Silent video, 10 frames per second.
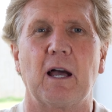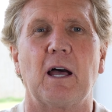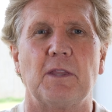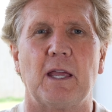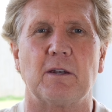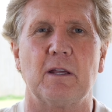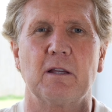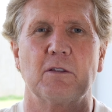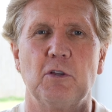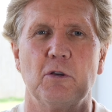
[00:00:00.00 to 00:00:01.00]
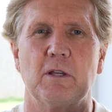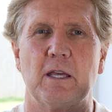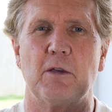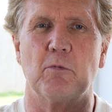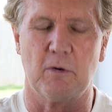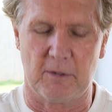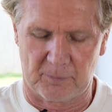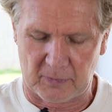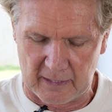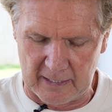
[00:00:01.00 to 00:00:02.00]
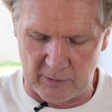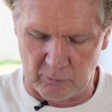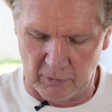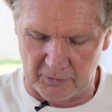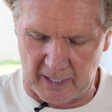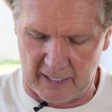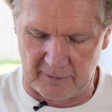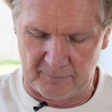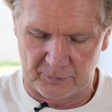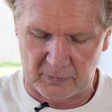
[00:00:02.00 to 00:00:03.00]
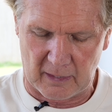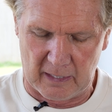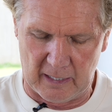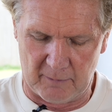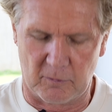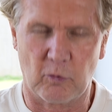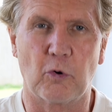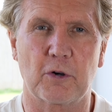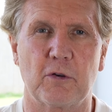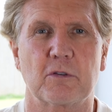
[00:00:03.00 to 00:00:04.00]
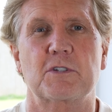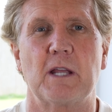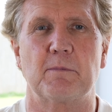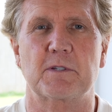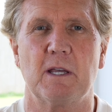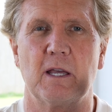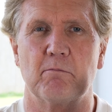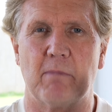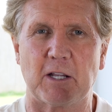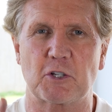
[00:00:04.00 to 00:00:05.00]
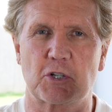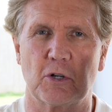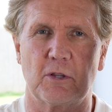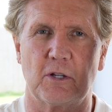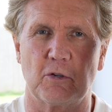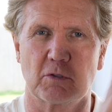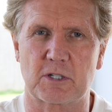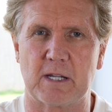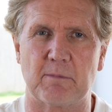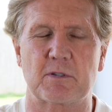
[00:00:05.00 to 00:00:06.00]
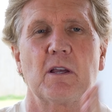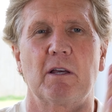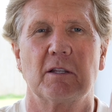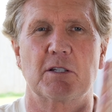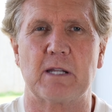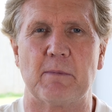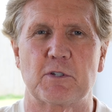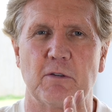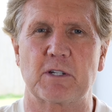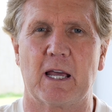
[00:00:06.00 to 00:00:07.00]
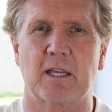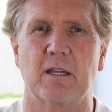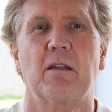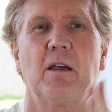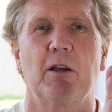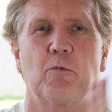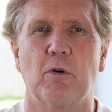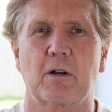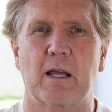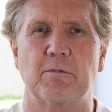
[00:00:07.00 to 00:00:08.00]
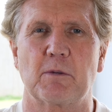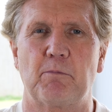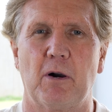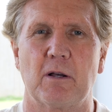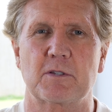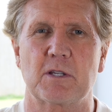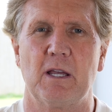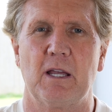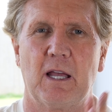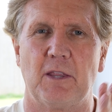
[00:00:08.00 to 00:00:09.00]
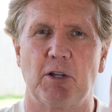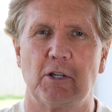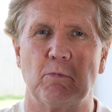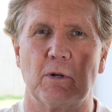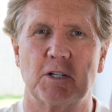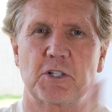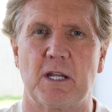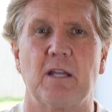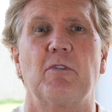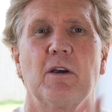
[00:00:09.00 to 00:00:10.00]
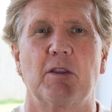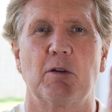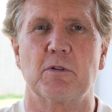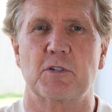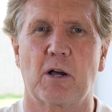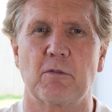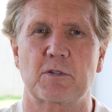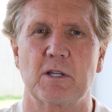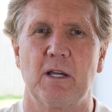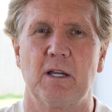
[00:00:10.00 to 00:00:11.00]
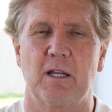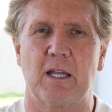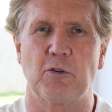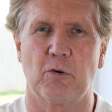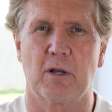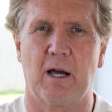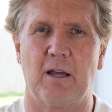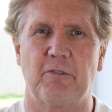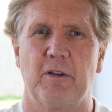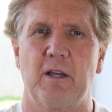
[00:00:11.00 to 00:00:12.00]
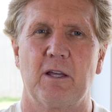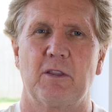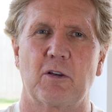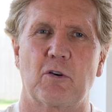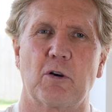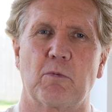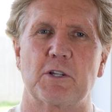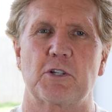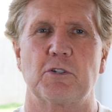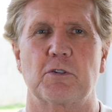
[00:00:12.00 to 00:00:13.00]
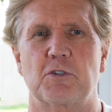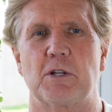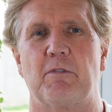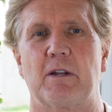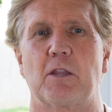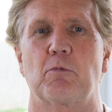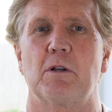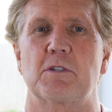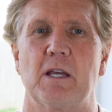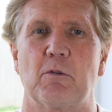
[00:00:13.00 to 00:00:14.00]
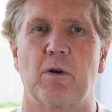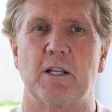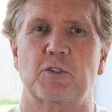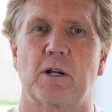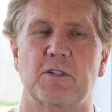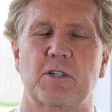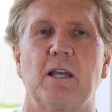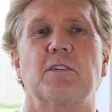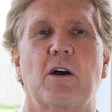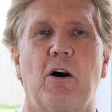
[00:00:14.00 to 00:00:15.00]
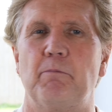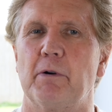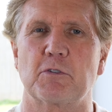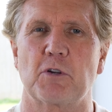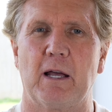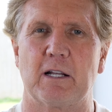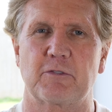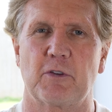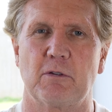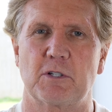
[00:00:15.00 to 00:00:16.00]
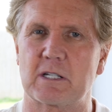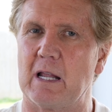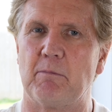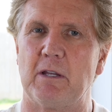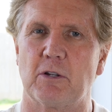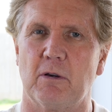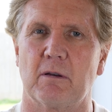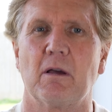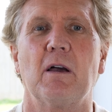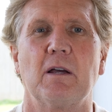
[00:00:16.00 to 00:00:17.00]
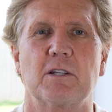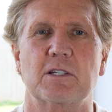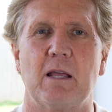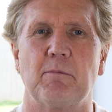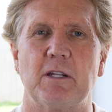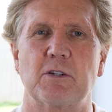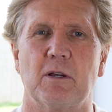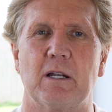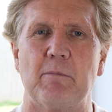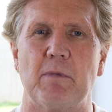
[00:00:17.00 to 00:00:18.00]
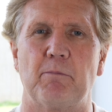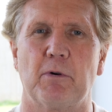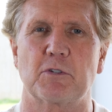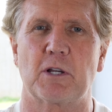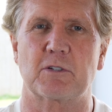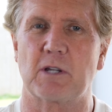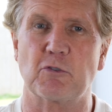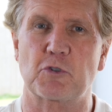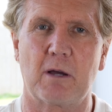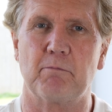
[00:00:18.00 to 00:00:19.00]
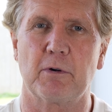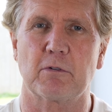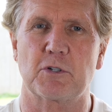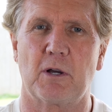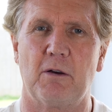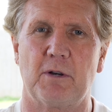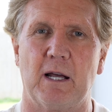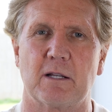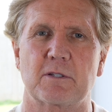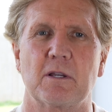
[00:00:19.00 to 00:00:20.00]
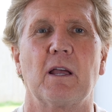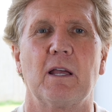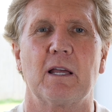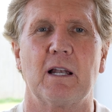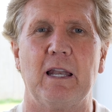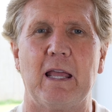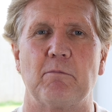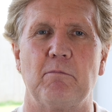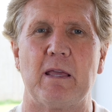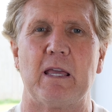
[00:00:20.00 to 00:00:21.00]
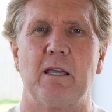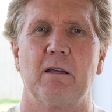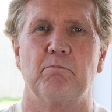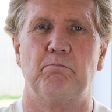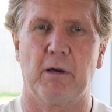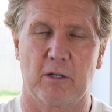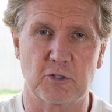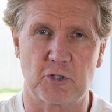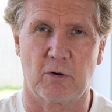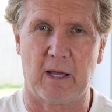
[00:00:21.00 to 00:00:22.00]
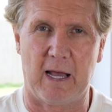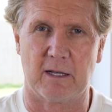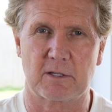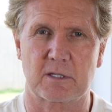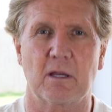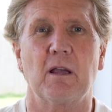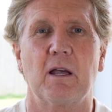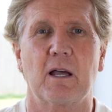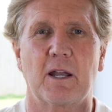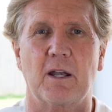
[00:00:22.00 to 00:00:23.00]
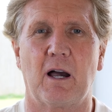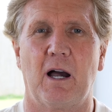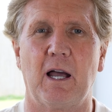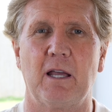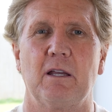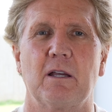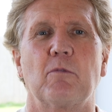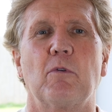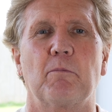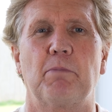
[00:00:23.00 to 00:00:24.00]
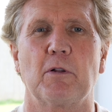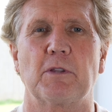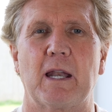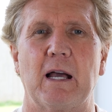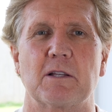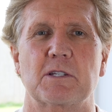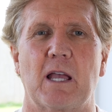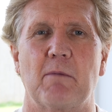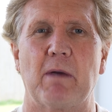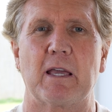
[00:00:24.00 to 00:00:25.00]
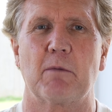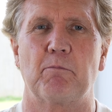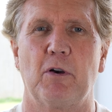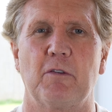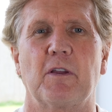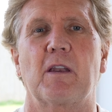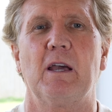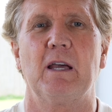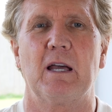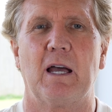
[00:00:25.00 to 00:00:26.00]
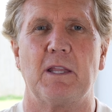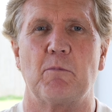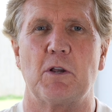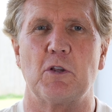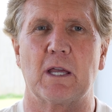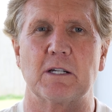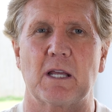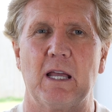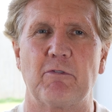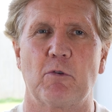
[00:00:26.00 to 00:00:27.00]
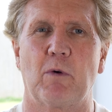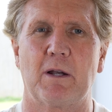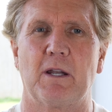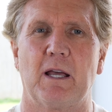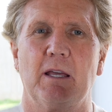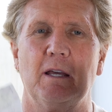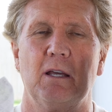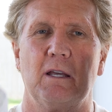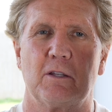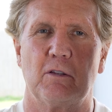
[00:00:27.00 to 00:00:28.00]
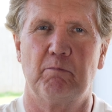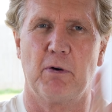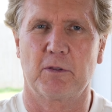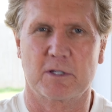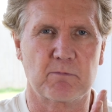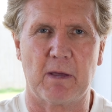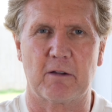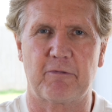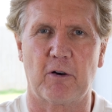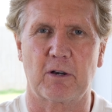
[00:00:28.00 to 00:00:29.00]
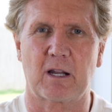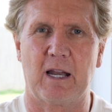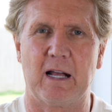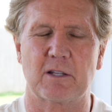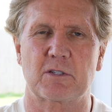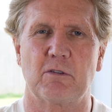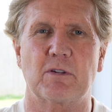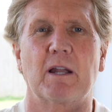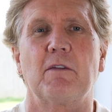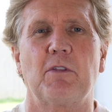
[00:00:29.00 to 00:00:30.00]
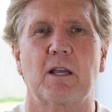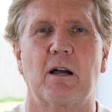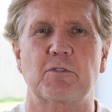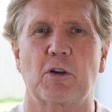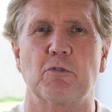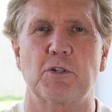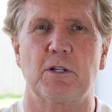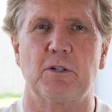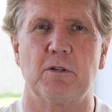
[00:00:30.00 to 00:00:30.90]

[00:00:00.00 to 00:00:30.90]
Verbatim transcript: And then you, he will, he will then Um, order your steps, make sure that your steps, the steps you've taken, will come to pass, and that you will achieve the results in your life that God wants you to achieve. In other words, what he's trying to say is, I'll build your house for you. Just let me do it. Just let me do it. Let me build your house. Don't try and build your own house. Let me build your house, and I will build that house and make it perfect. And then when you get to heaven one day, you've built this metaphorical house. You've done everything I've told you to do.